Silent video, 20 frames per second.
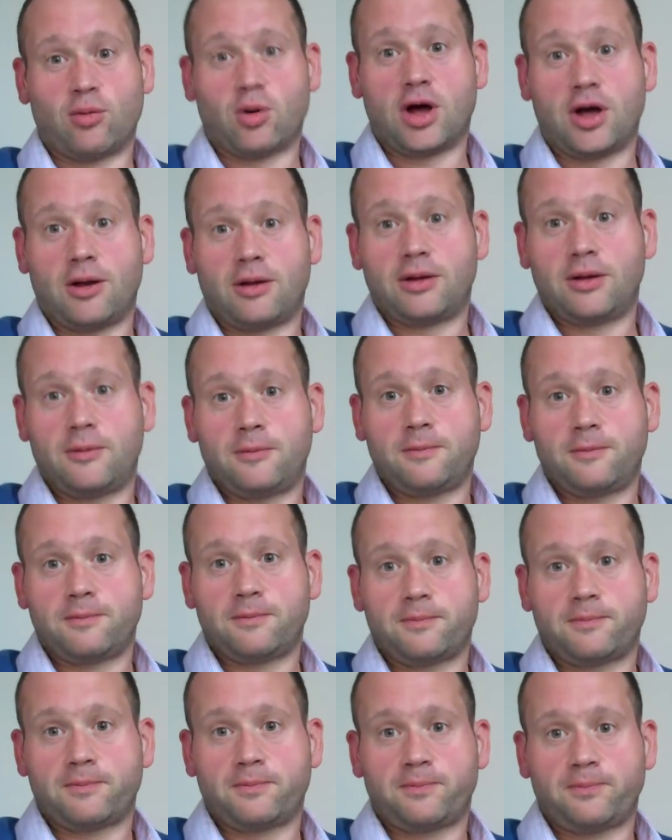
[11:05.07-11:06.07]
A what?
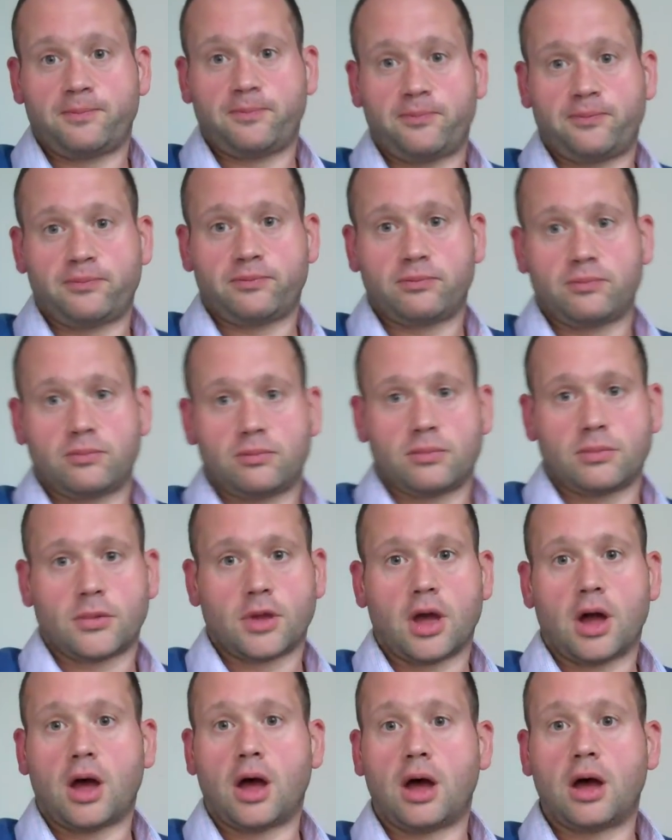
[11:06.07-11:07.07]
Mad Men fan?
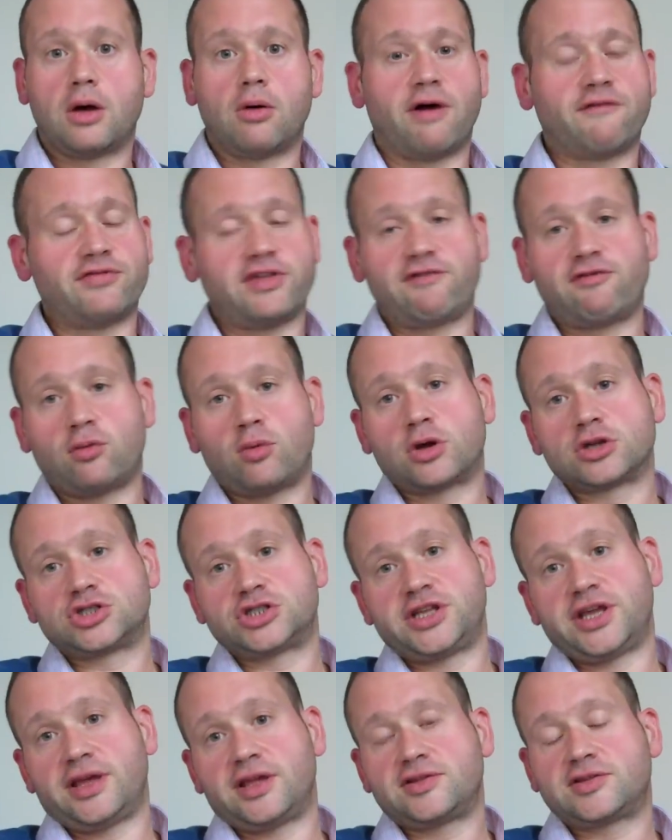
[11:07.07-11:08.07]
Oh, I've never
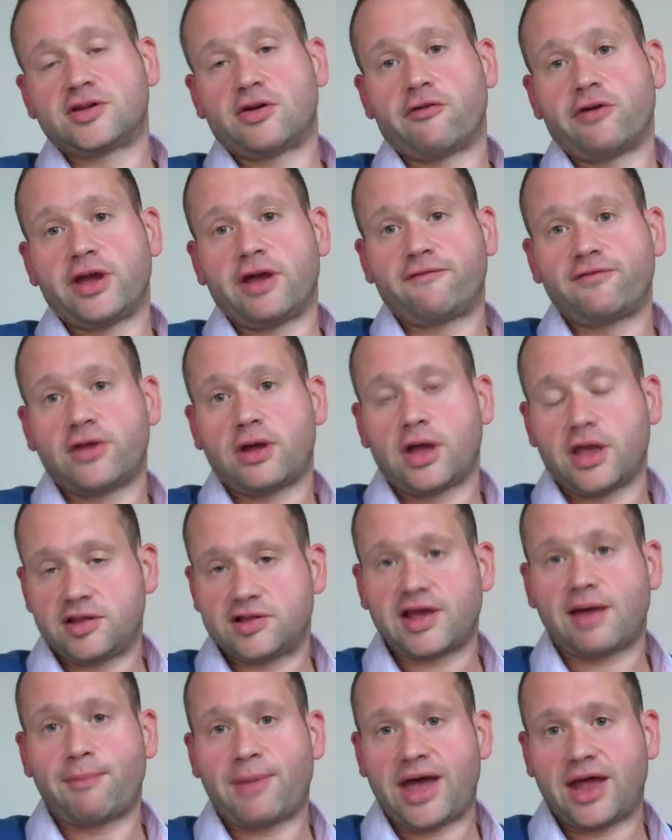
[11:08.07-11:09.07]
watched it, sorry. Oh.
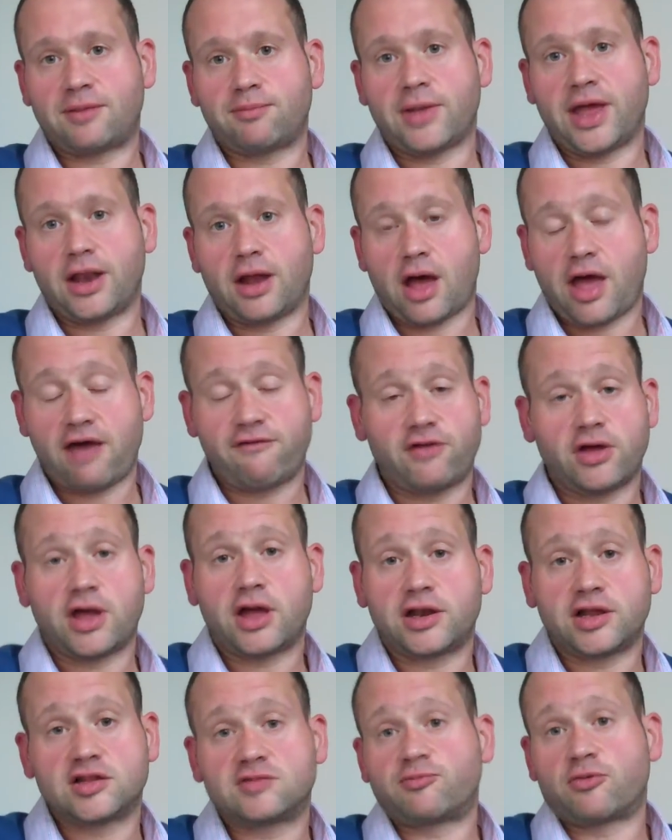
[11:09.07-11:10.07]
Not, is that Mad Men? I have yeah,
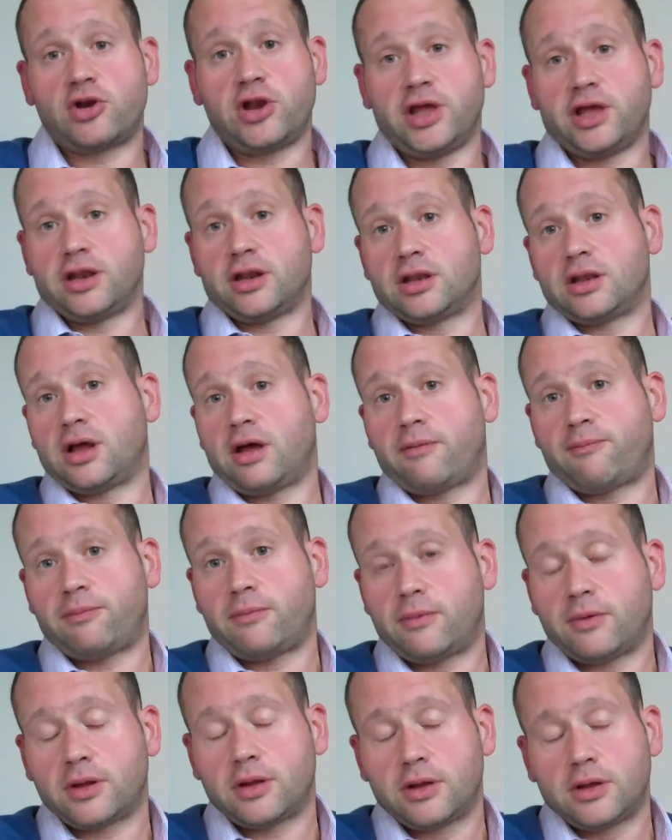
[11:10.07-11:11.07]
heard it's, it's brilliant.
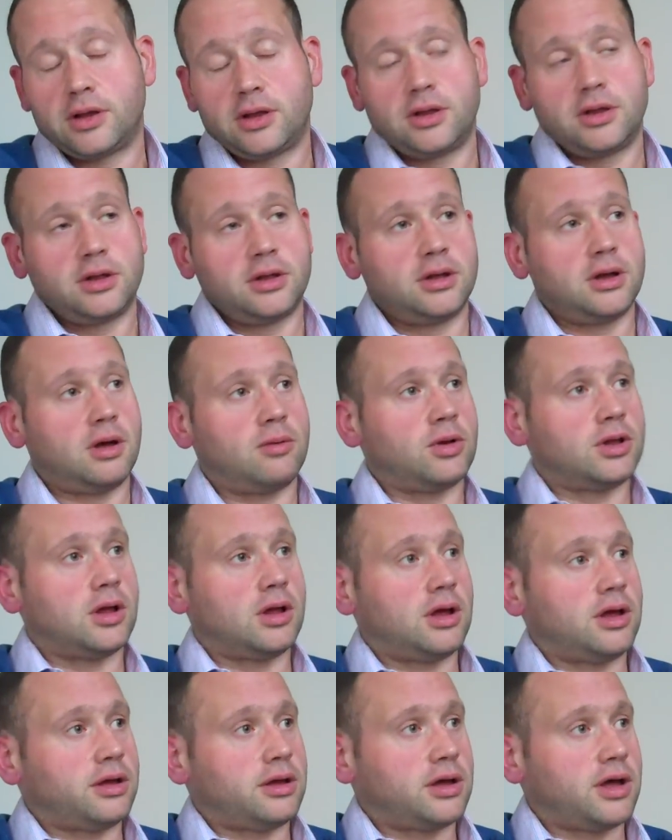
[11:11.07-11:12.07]

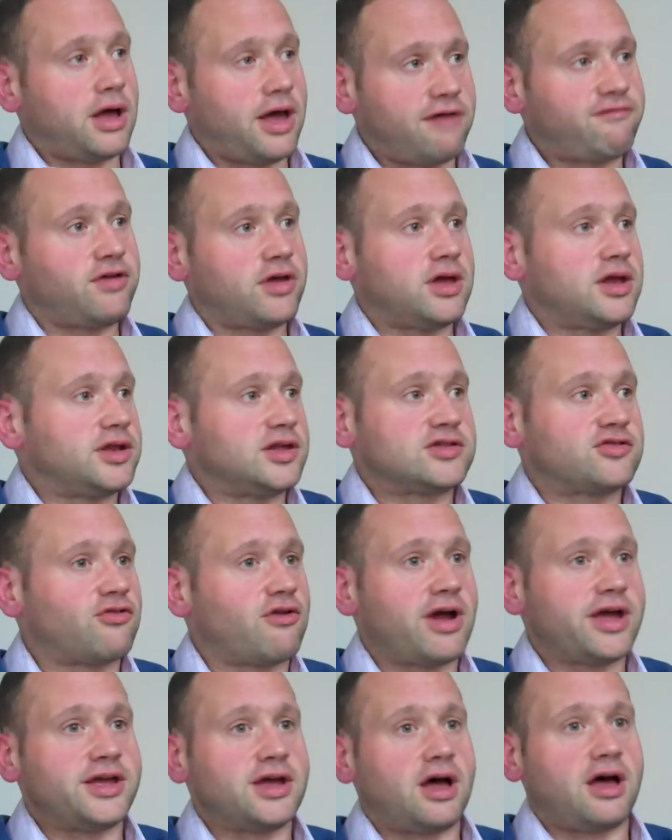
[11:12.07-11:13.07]
I, I, I have heard it's
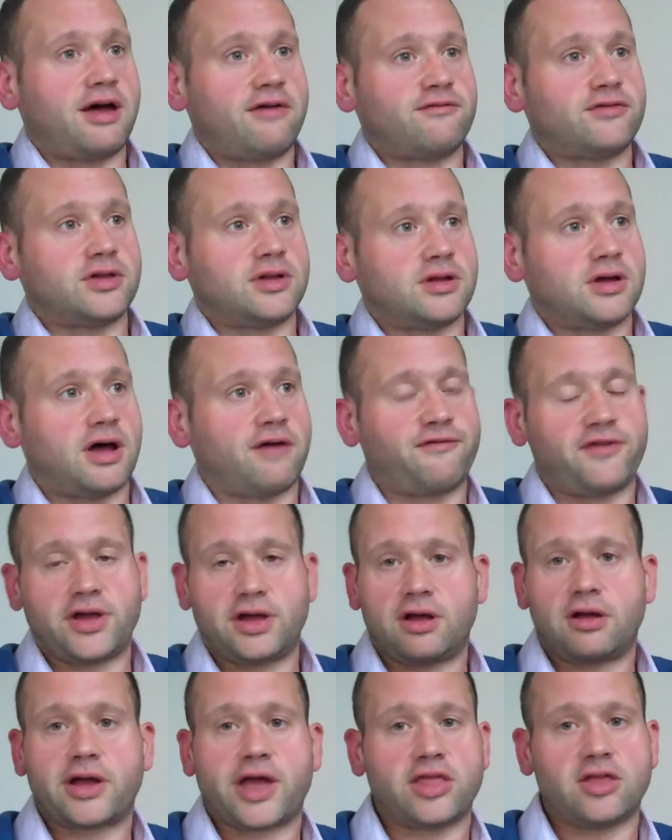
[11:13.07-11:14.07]
great. I haven't. I
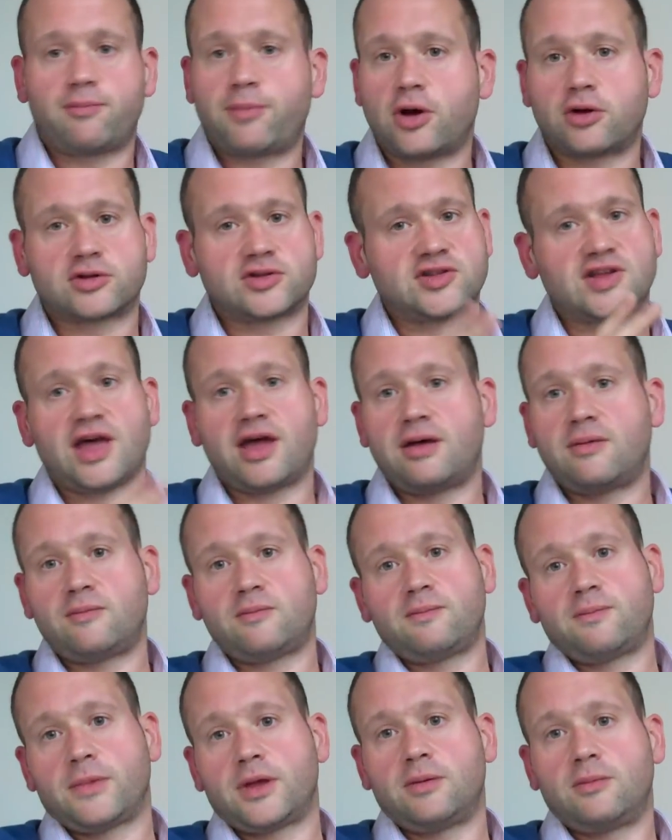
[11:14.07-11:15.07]
think I'll get the box set
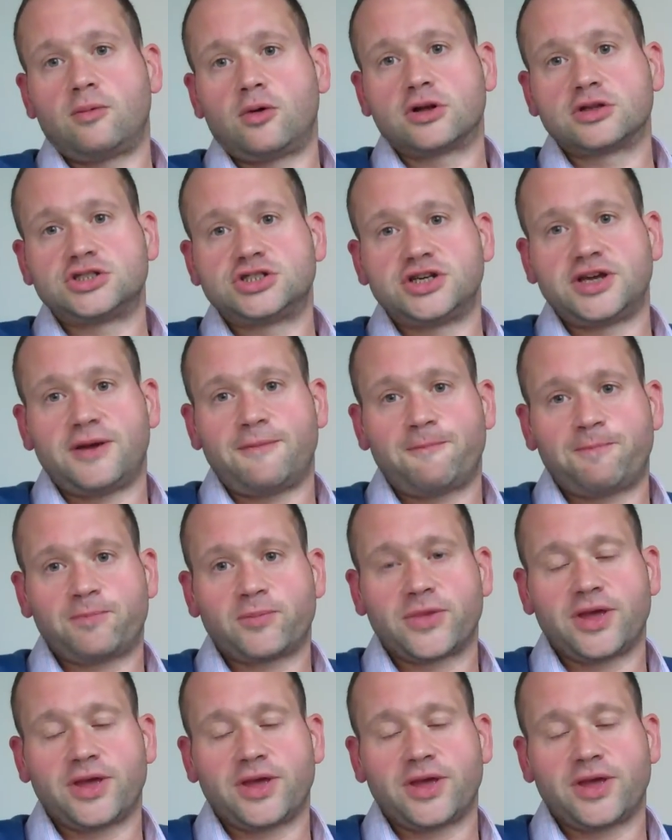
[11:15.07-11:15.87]
and, and watch it.